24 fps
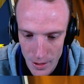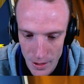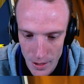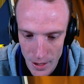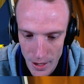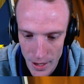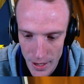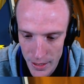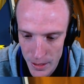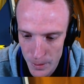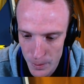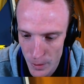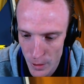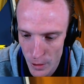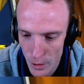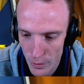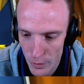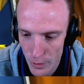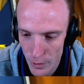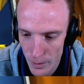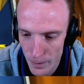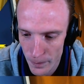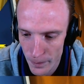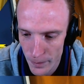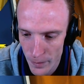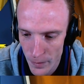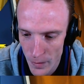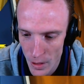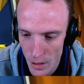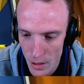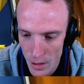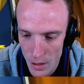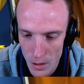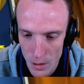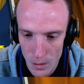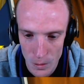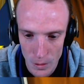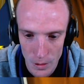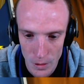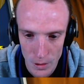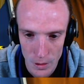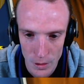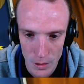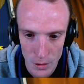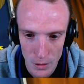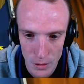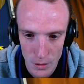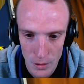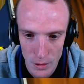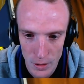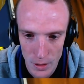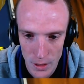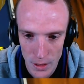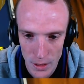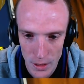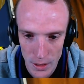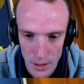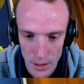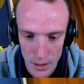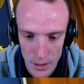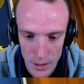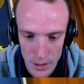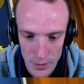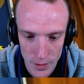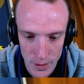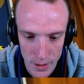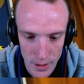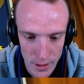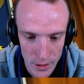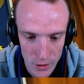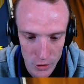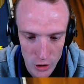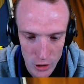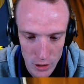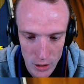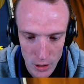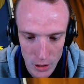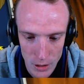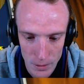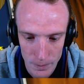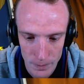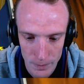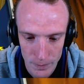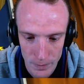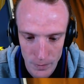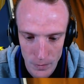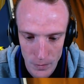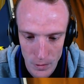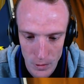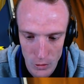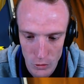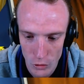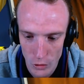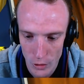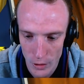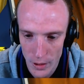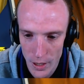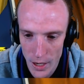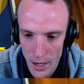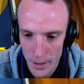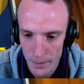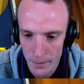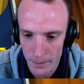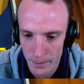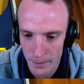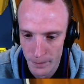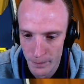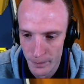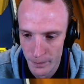That's beautiful. What we're going to do is fighting energy to you. Draw a card.